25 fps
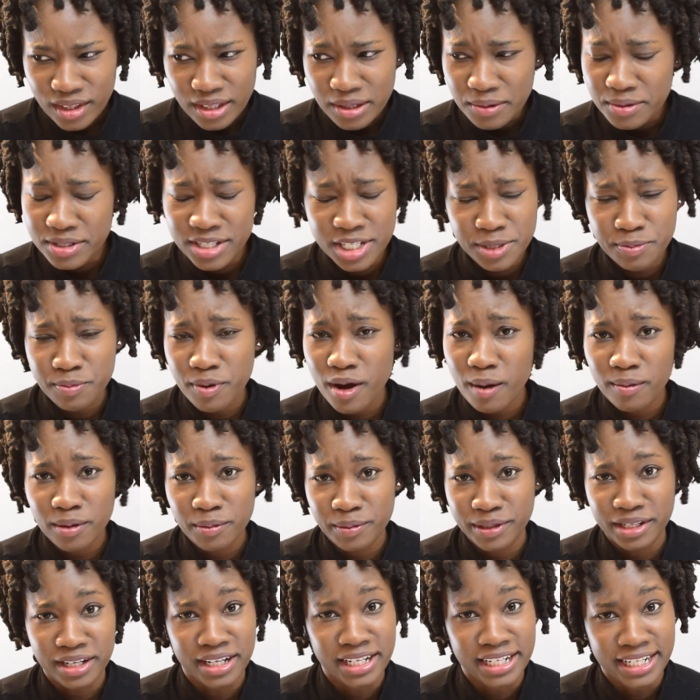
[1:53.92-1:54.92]
which is
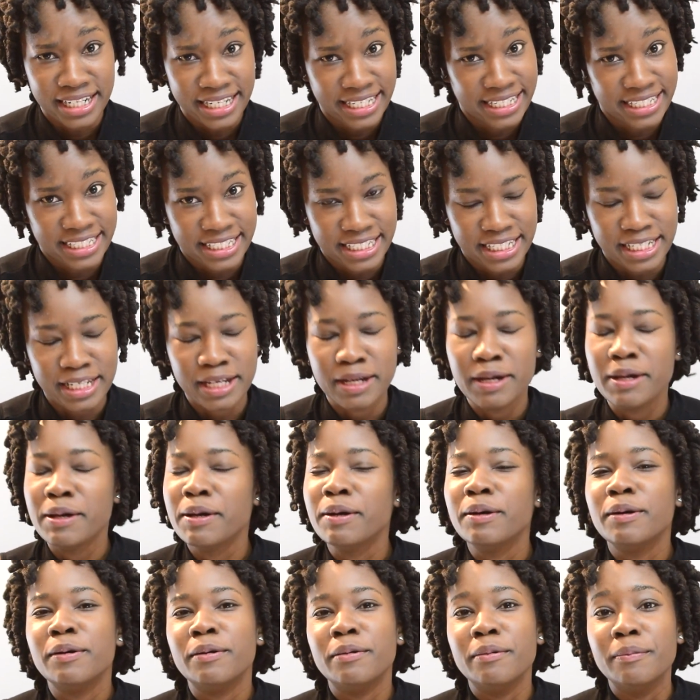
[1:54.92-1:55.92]
probably unlikely.
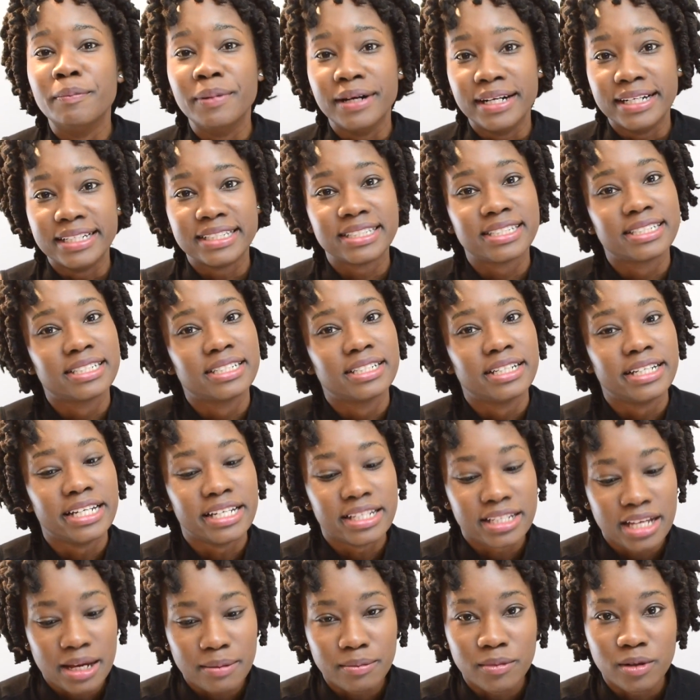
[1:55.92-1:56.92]
But
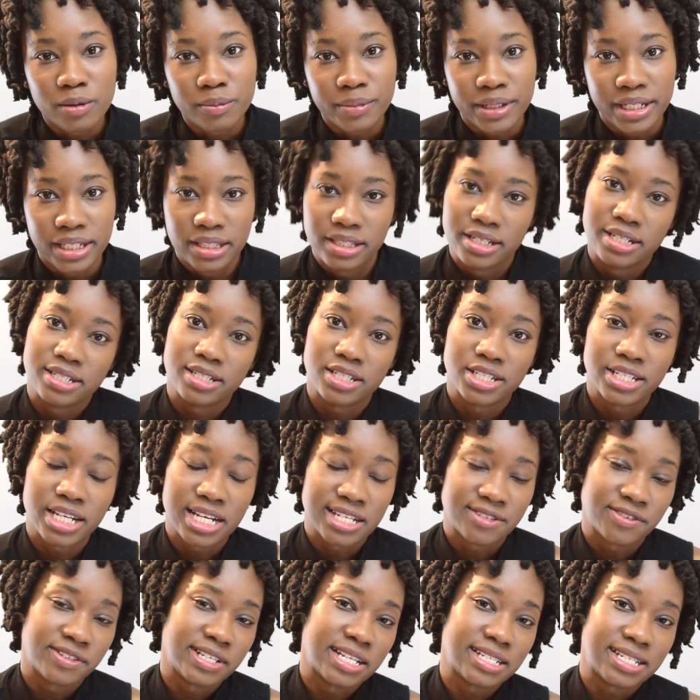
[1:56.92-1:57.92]
in that moment, there's a
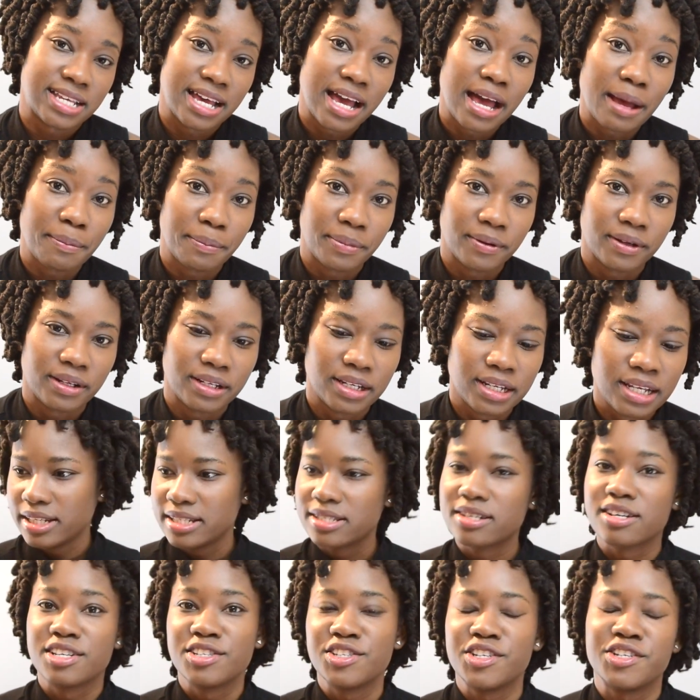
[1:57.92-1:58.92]
chance for that to happen.
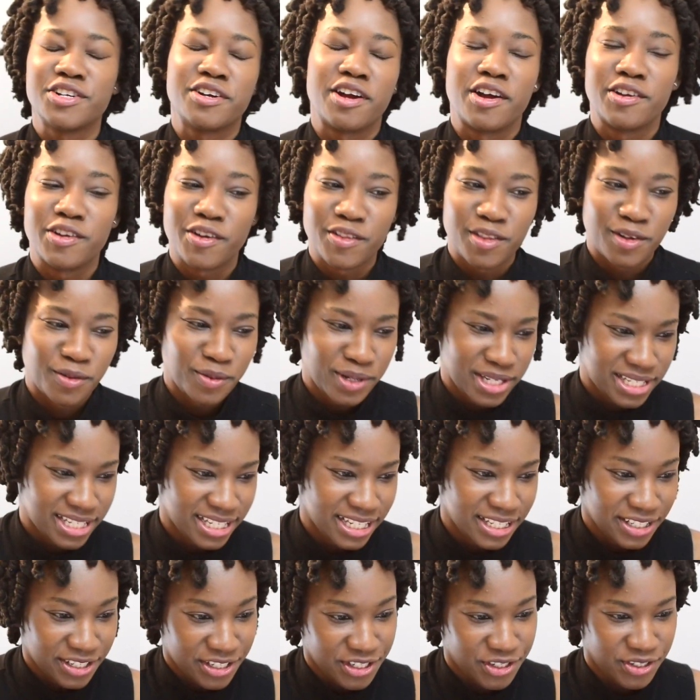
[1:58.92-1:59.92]
Let's consider another way
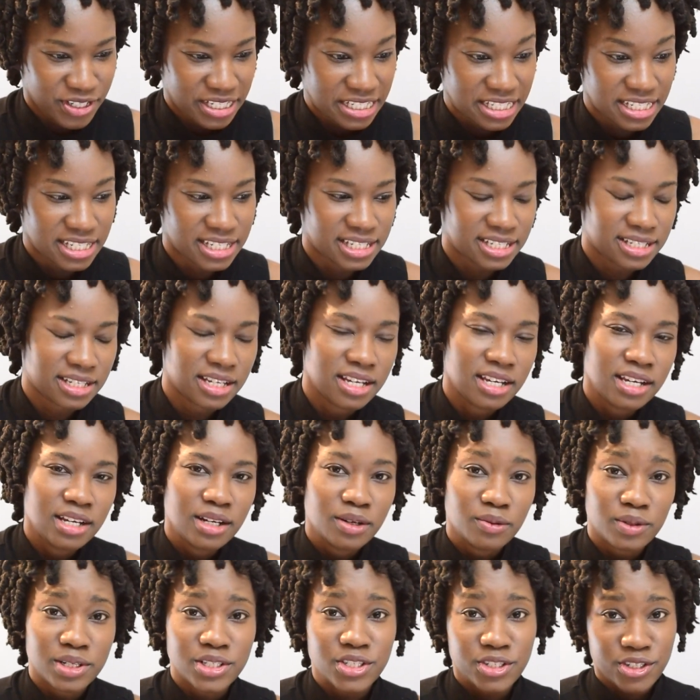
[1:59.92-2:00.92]
to illustrate this.
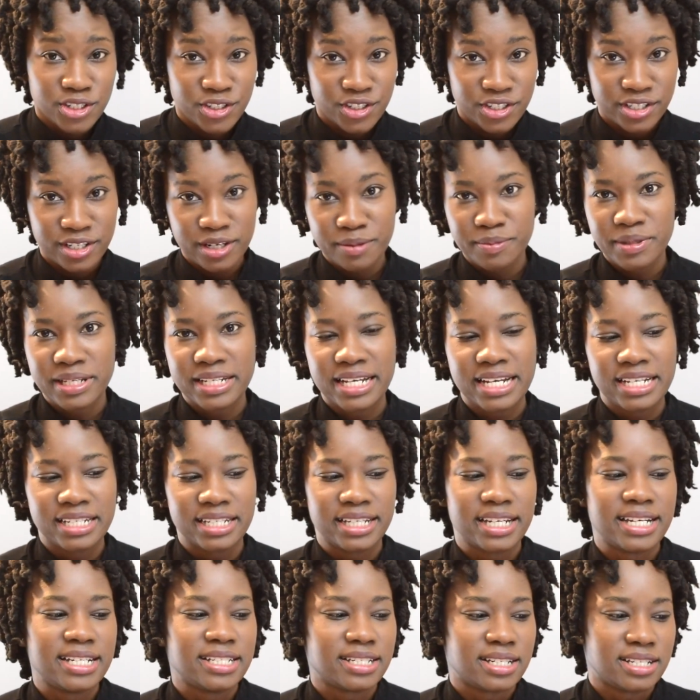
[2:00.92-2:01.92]
When children are being
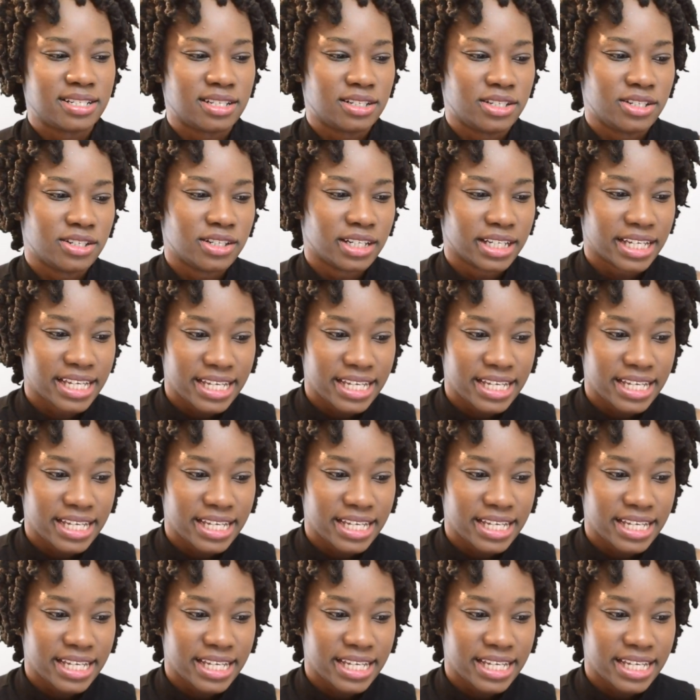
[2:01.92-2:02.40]
educated at a young